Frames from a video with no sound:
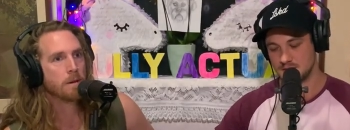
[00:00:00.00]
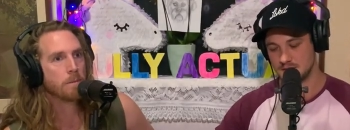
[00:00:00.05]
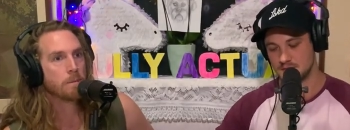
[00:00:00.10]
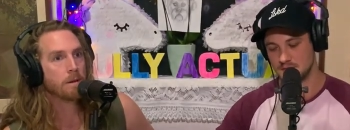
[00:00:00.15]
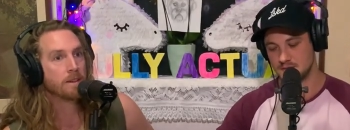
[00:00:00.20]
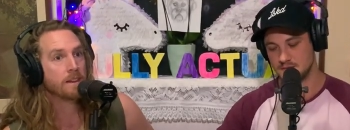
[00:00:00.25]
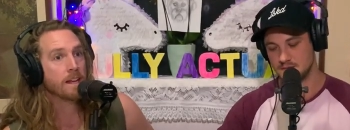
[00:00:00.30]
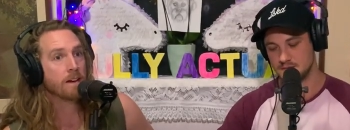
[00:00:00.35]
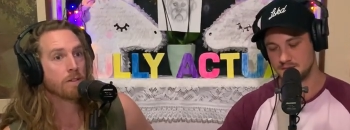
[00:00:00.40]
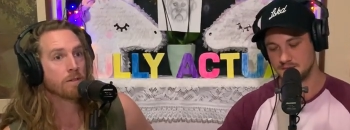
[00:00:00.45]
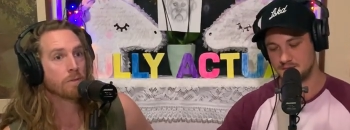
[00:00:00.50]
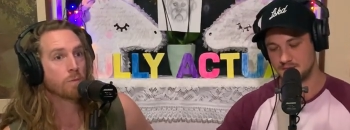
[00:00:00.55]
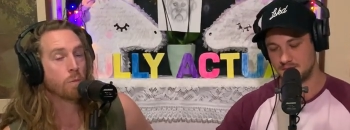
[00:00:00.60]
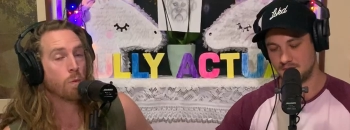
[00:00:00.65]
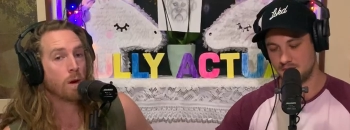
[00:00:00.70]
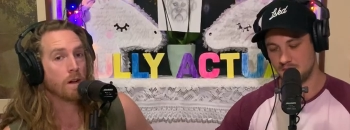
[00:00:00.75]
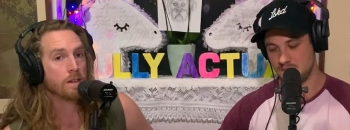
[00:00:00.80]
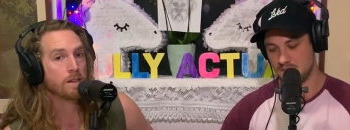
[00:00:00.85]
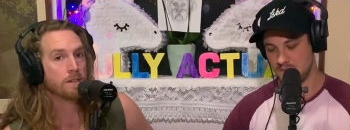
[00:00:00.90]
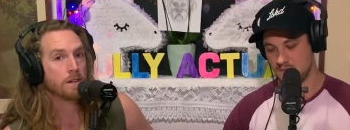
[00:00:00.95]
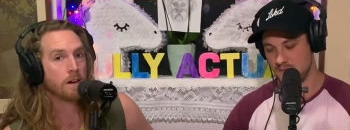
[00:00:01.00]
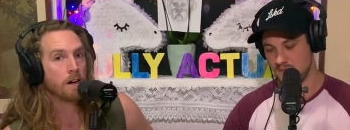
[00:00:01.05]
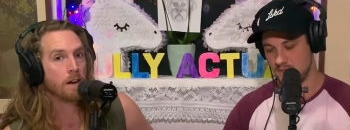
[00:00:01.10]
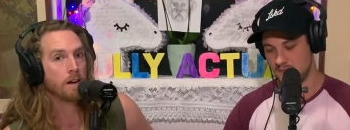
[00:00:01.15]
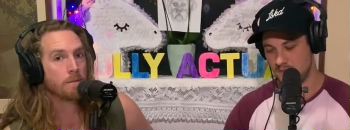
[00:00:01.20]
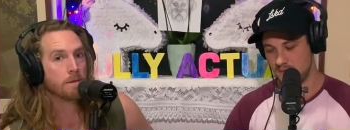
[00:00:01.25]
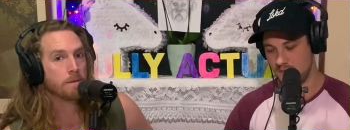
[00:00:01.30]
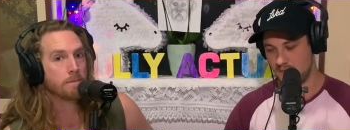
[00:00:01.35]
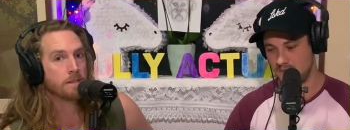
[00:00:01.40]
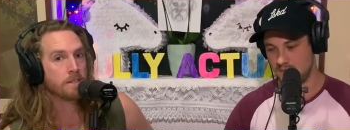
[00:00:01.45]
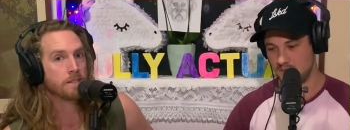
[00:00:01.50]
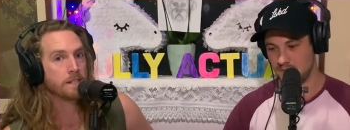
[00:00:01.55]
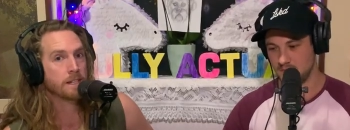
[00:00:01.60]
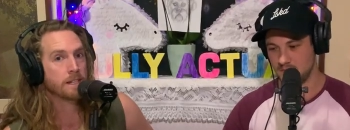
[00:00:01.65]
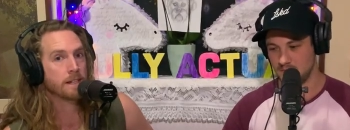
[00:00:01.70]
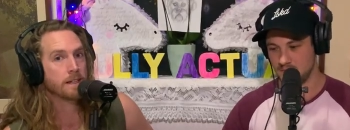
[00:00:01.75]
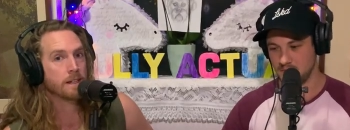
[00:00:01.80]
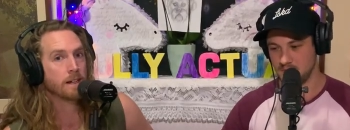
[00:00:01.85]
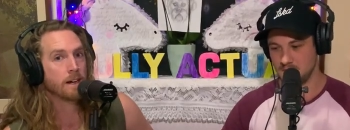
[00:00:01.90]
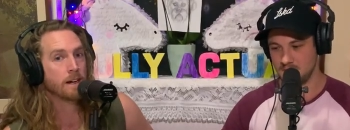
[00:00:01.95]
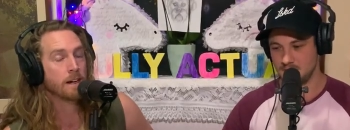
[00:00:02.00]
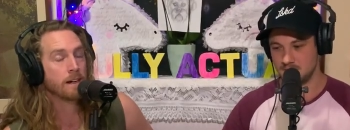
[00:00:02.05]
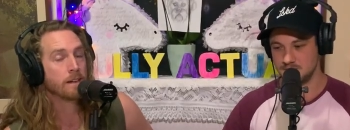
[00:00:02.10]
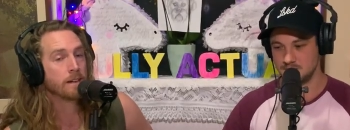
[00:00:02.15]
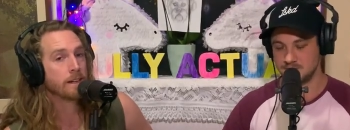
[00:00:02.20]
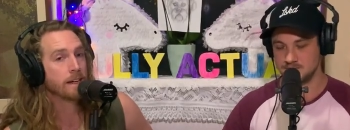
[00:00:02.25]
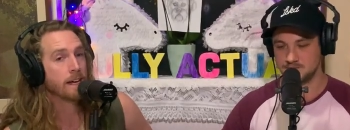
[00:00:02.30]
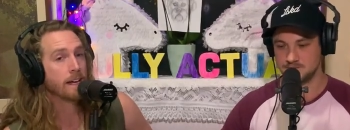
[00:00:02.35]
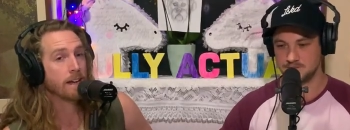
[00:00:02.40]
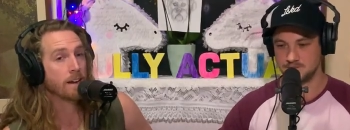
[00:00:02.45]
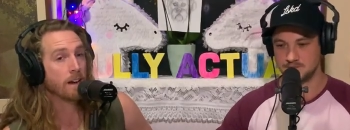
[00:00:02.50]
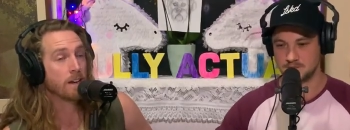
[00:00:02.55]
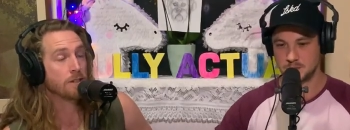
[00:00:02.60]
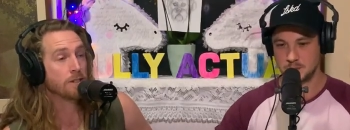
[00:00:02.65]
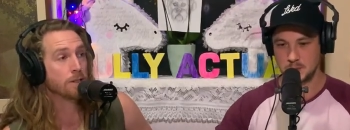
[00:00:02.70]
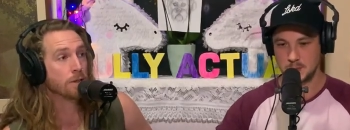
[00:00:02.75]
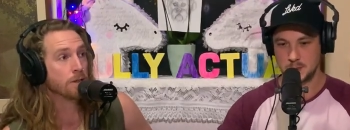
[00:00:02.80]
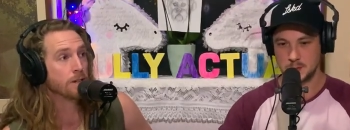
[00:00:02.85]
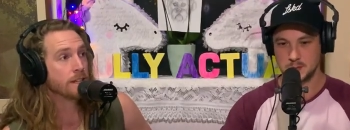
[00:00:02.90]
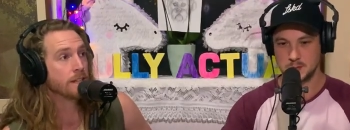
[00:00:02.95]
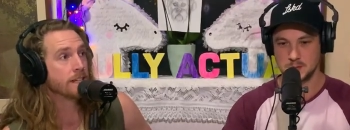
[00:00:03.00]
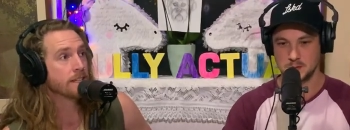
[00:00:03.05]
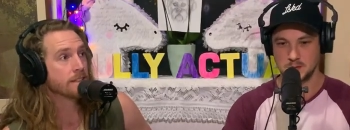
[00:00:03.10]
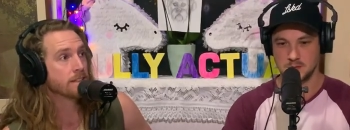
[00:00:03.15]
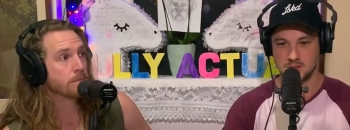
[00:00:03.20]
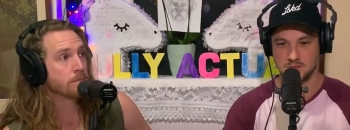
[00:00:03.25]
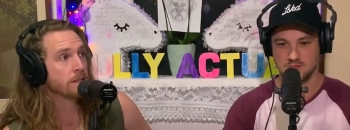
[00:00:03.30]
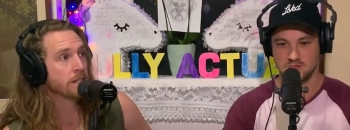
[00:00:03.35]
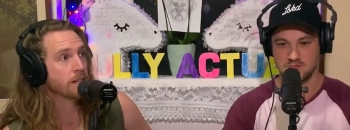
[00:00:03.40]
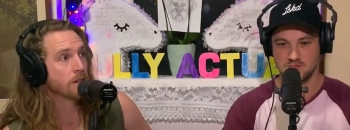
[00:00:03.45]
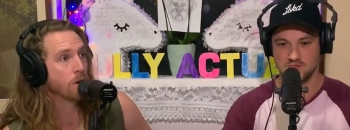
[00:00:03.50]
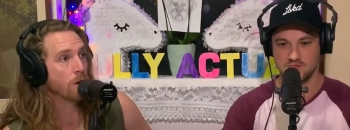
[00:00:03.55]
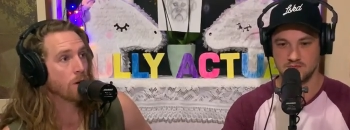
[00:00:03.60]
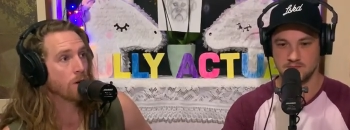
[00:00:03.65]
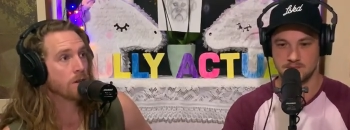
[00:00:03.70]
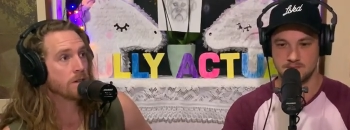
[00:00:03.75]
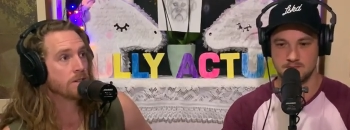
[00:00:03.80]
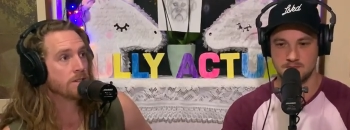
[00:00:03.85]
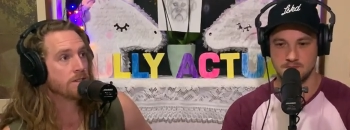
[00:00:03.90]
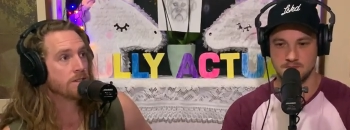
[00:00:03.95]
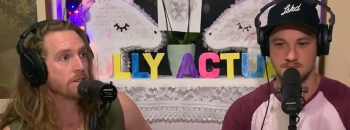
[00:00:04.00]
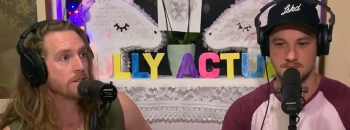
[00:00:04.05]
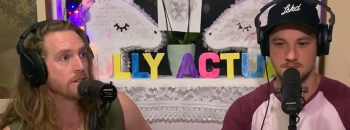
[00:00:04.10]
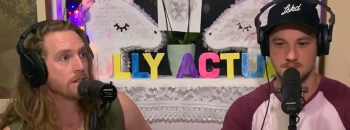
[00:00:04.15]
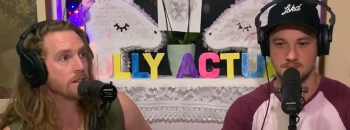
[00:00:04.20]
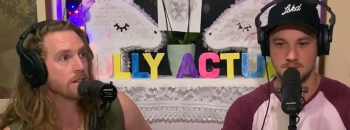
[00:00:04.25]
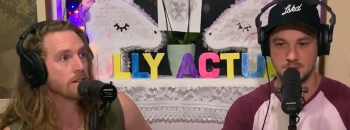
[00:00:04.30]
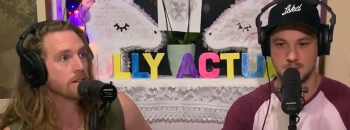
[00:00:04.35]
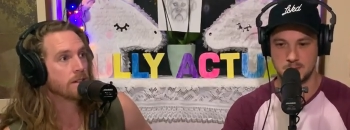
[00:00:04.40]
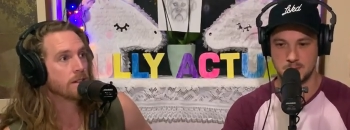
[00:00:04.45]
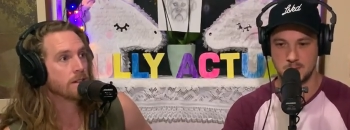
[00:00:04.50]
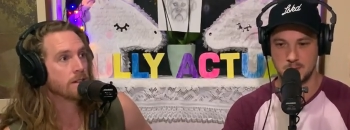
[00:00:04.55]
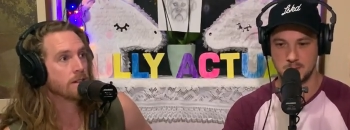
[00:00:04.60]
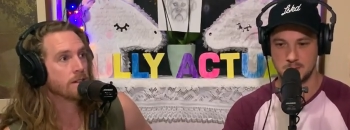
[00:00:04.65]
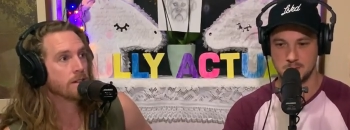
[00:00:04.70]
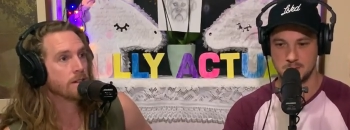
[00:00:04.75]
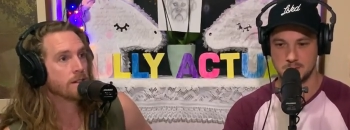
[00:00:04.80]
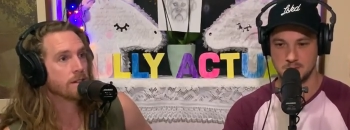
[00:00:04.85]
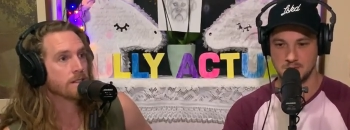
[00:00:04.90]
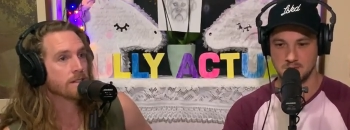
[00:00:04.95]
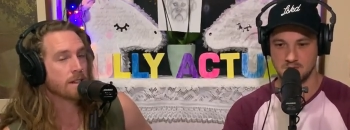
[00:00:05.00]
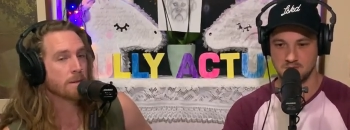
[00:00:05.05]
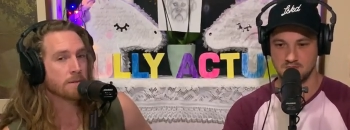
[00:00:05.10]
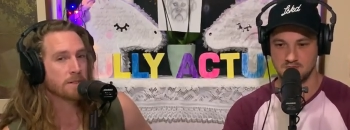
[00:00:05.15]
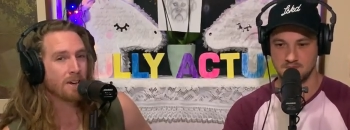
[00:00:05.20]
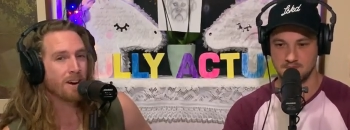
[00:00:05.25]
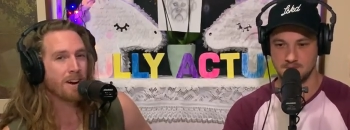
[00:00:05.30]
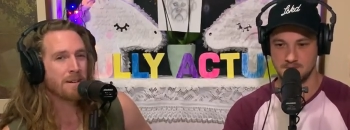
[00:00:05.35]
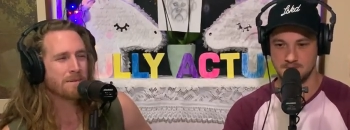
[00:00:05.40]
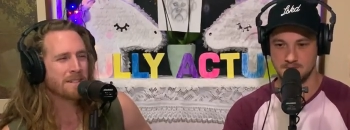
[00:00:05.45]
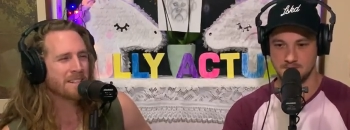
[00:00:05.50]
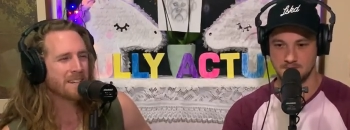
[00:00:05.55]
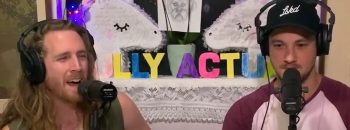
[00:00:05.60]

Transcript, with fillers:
Speaker 1: But there was one time in particular, and I do this because sometimes it's